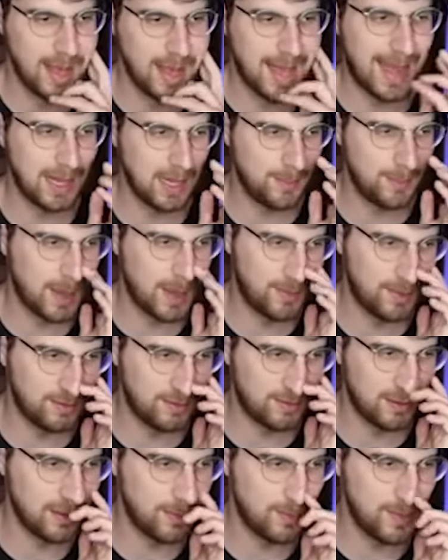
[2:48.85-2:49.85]

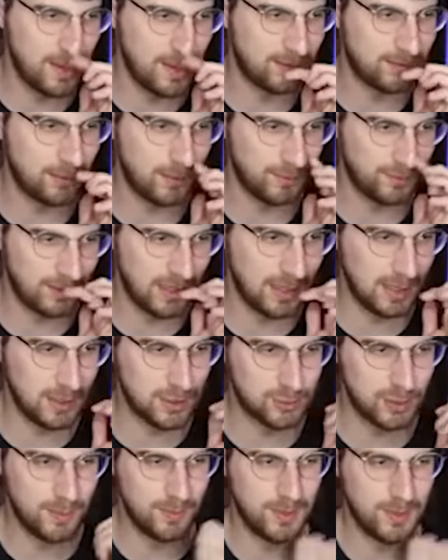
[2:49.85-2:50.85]
Alabamans in the midst of seeking
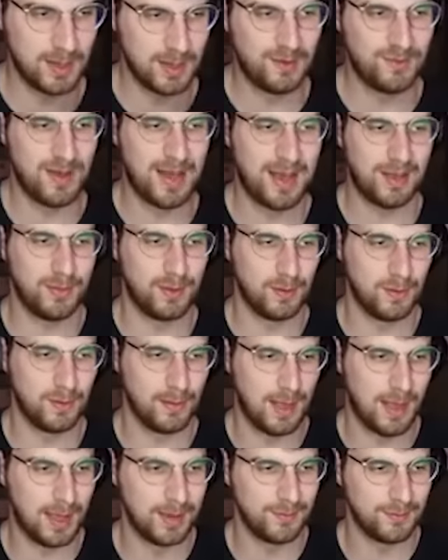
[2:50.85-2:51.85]
treatment have had their
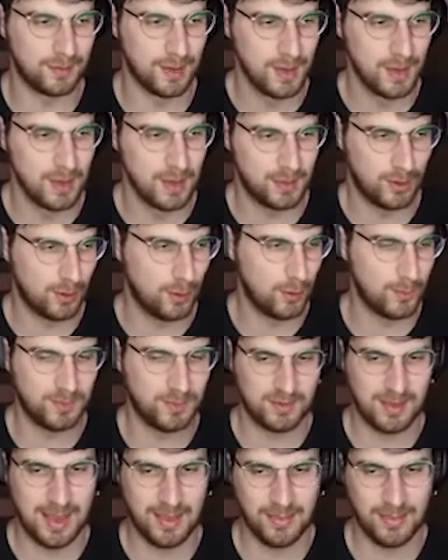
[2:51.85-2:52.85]
lives, their
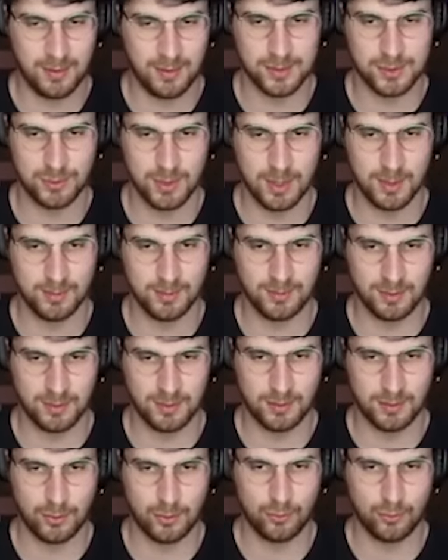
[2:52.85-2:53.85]
hopes, and their dreams
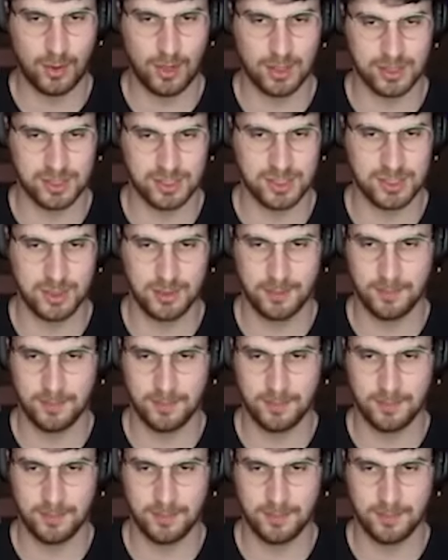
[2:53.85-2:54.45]
crushed.